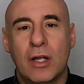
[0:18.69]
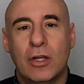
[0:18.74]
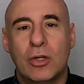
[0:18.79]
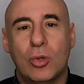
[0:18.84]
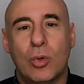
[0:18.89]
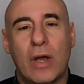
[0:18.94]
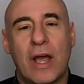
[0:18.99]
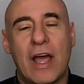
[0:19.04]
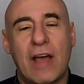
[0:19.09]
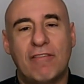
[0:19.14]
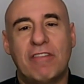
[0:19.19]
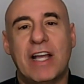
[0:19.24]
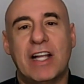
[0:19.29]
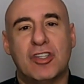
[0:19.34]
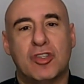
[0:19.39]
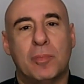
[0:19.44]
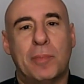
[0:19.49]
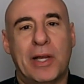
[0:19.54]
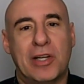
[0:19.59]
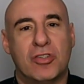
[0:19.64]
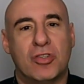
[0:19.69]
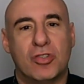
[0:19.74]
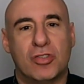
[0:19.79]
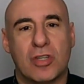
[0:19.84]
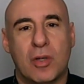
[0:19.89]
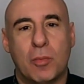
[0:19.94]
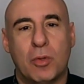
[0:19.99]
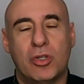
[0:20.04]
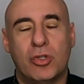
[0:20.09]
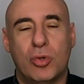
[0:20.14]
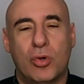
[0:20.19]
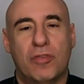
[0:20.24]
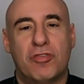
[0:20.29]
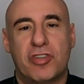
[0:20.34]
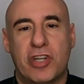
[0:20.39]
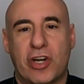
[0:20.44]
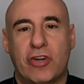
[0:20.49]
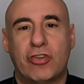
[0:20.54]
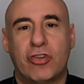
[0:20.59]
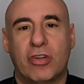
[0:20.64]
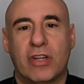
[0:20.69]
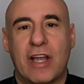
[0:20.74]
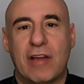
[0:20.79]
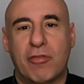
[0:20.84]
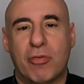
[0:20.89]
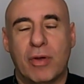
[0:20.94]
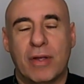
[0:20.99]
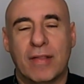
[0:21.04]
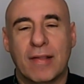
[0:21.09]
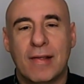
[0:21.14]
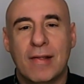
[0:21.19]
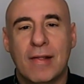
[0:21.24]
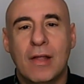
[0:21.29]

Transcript: to have that special someone to have shared your life with.